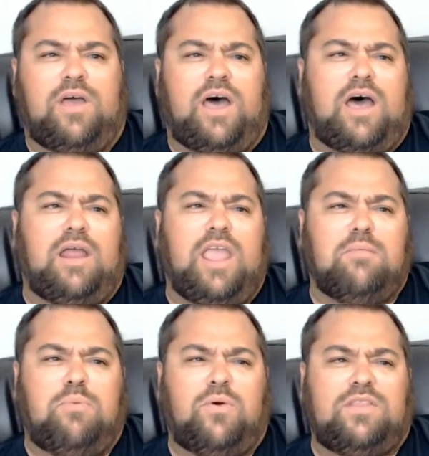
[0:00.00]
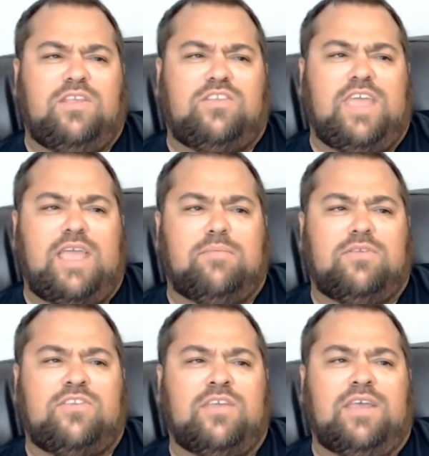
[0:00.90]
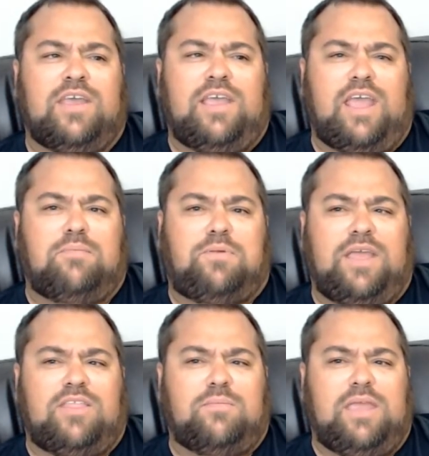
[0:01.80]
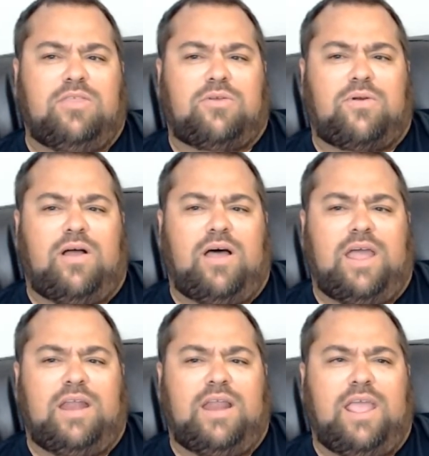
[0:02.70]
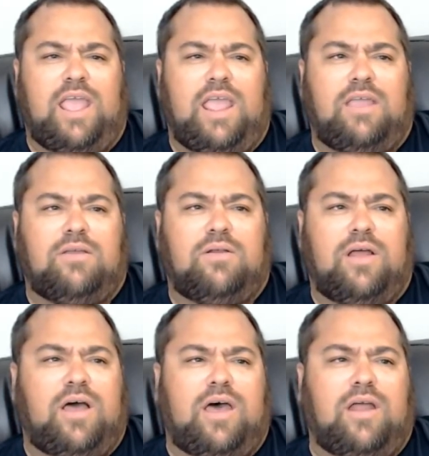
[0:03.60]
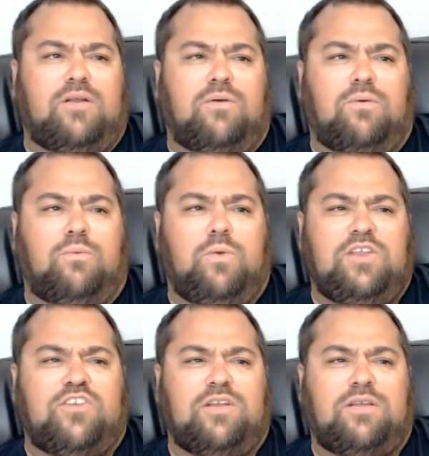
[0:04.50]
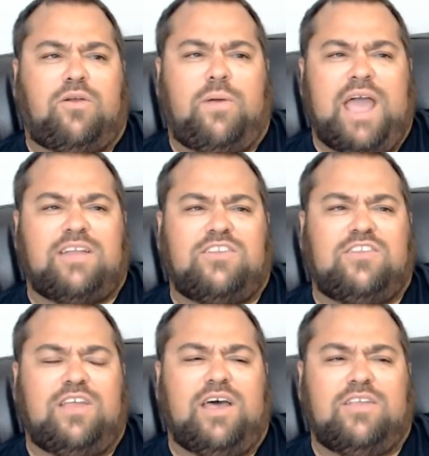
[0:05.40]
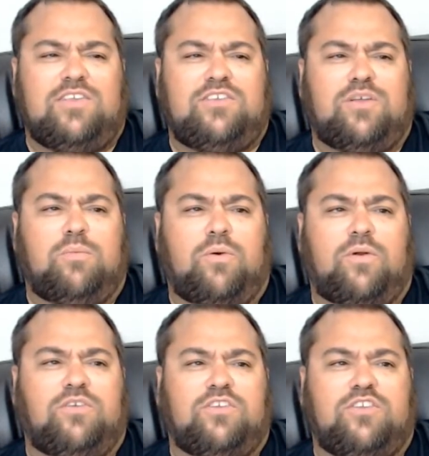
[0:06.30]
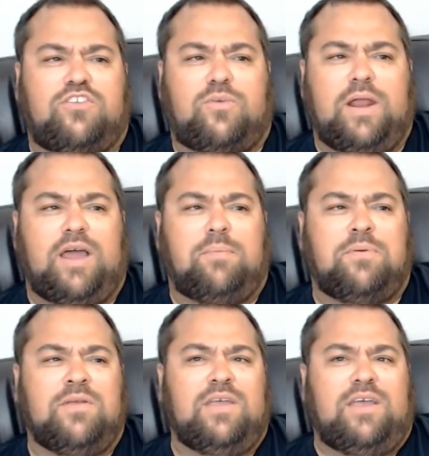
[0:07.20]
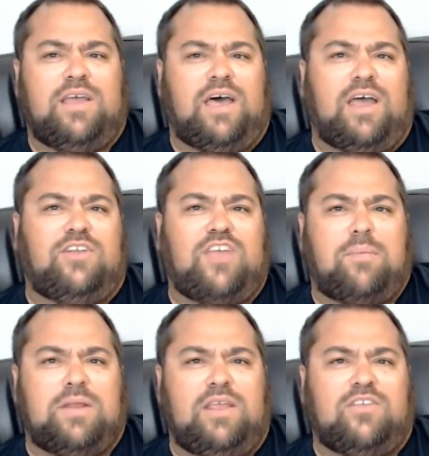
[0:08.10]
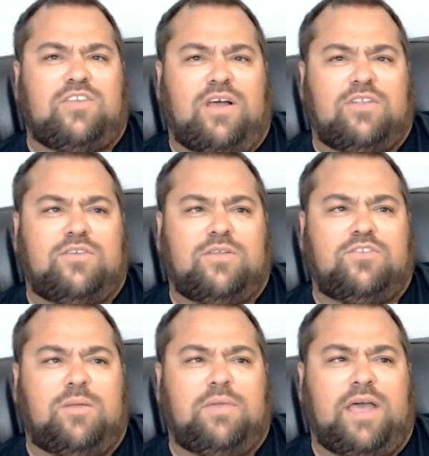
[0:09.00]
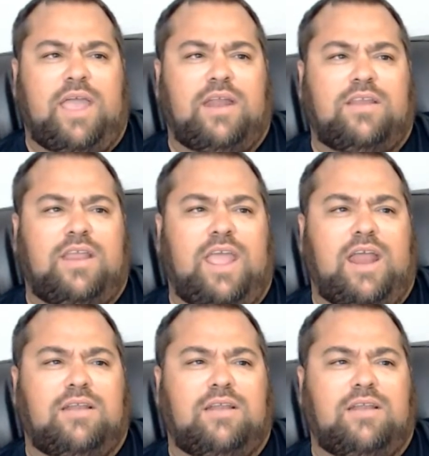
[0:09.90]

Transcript: import these games and play them either on a region-cracked system or just a straight-up Japanese console of some kind and